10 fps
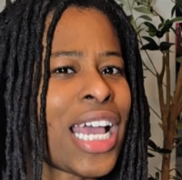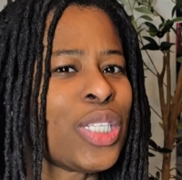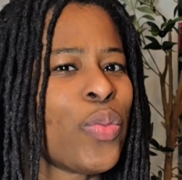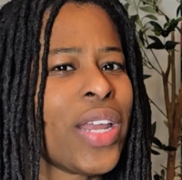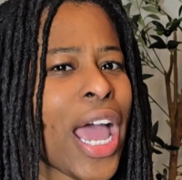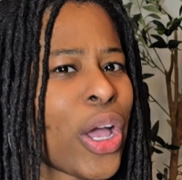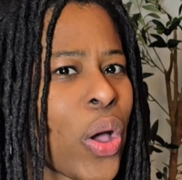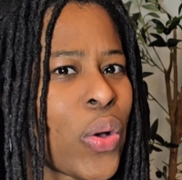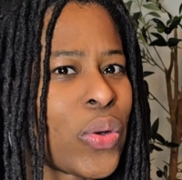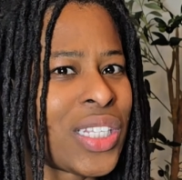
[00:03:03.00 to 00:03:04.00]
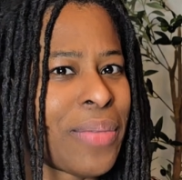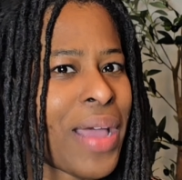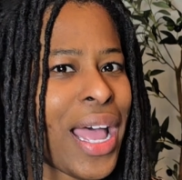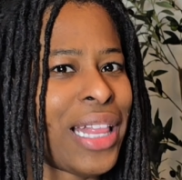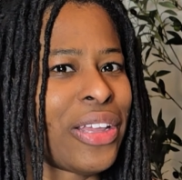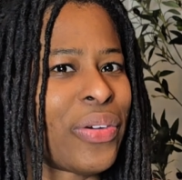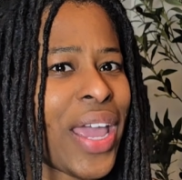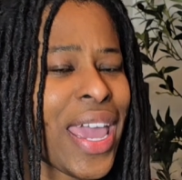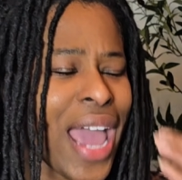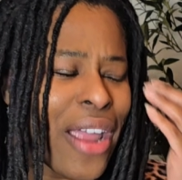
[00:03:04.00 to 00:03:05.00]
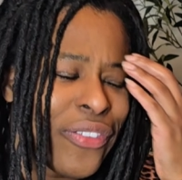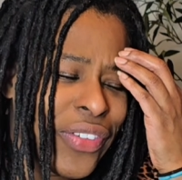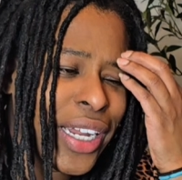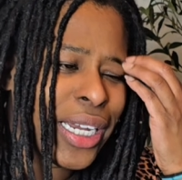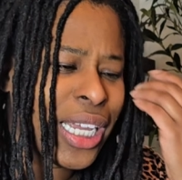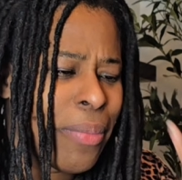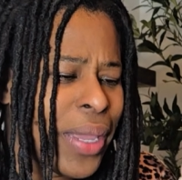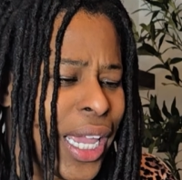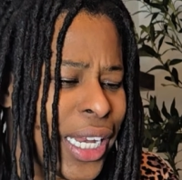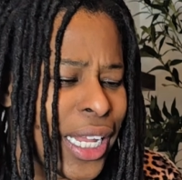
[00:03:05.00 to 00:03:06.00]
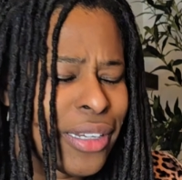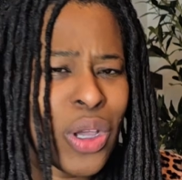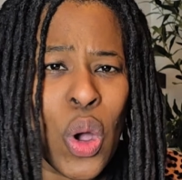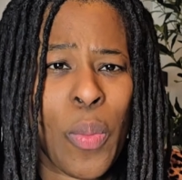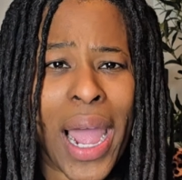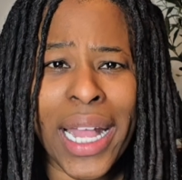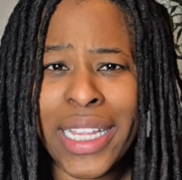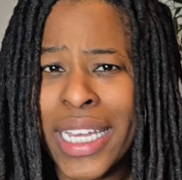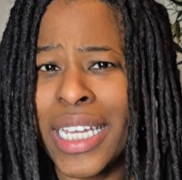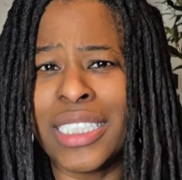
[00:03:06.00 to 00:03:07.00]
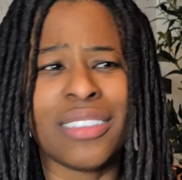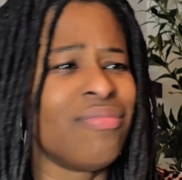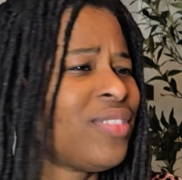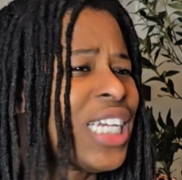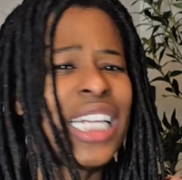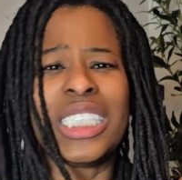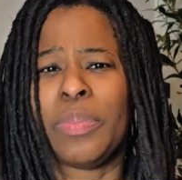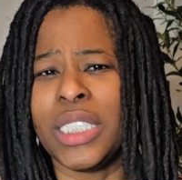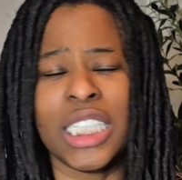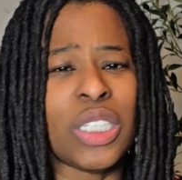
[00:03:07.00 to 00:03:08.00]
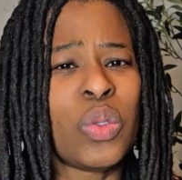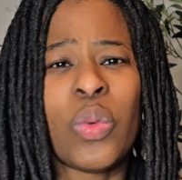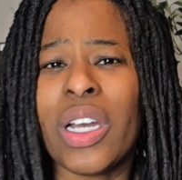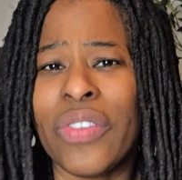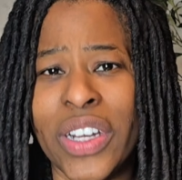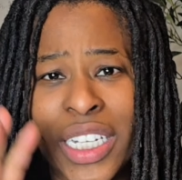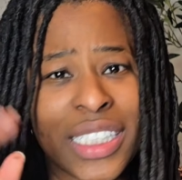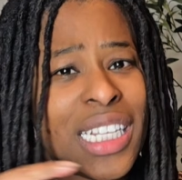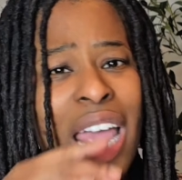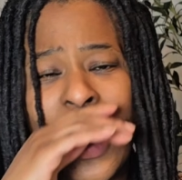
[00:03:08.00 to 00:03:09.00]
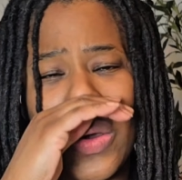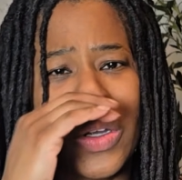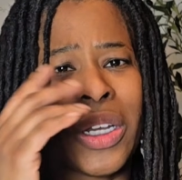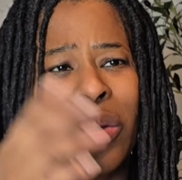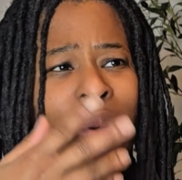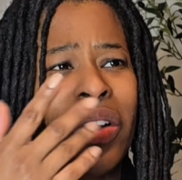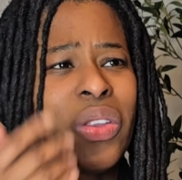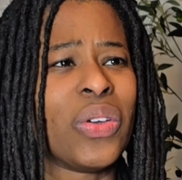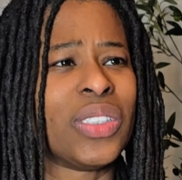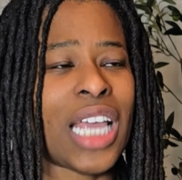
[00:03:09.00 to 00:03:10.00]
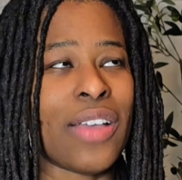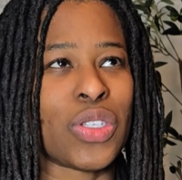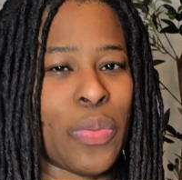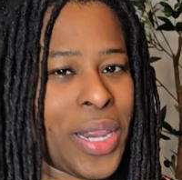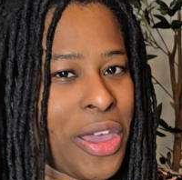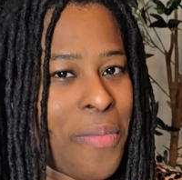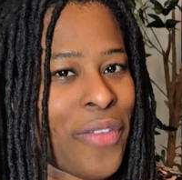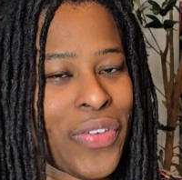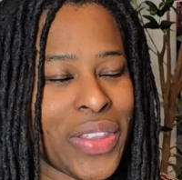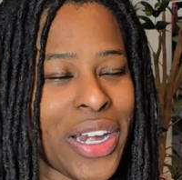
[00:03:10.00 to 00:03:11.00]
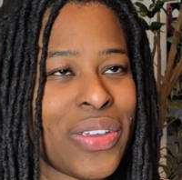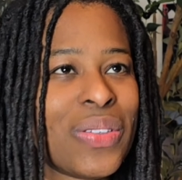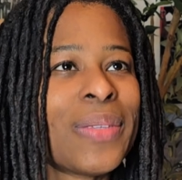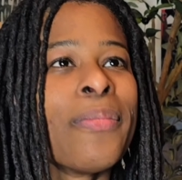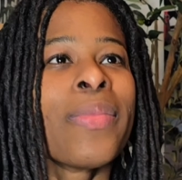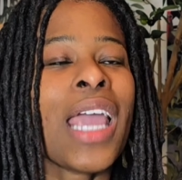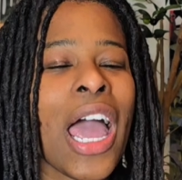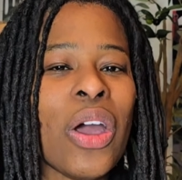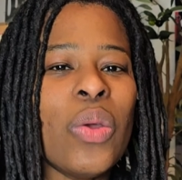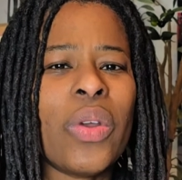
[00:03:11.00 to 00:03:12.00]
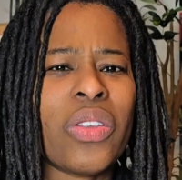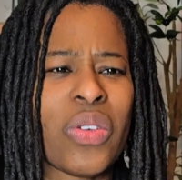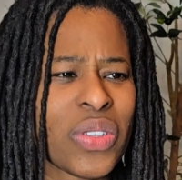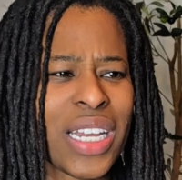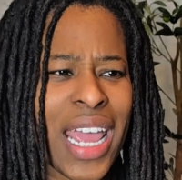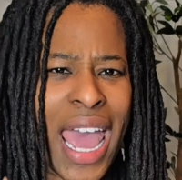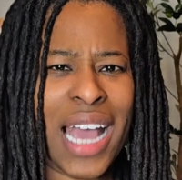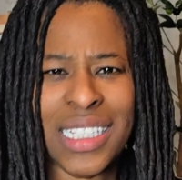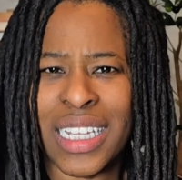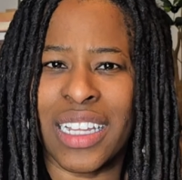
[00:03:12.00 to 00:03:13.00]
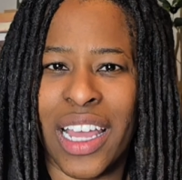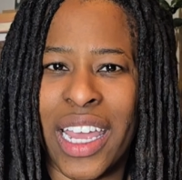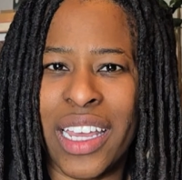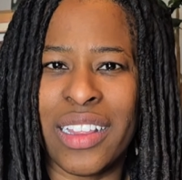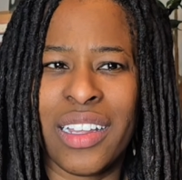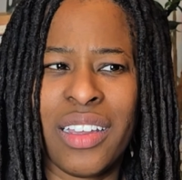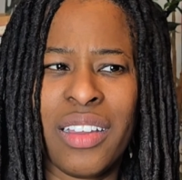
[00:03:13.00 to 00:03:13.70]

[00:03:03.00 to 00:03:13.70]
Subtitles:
that's when I go to my little AI friend, companion, co-pilot, ChatGPT, whatever it is. I go to one of those. I have so many on my phone that I use. I go to one of those and I asked it like,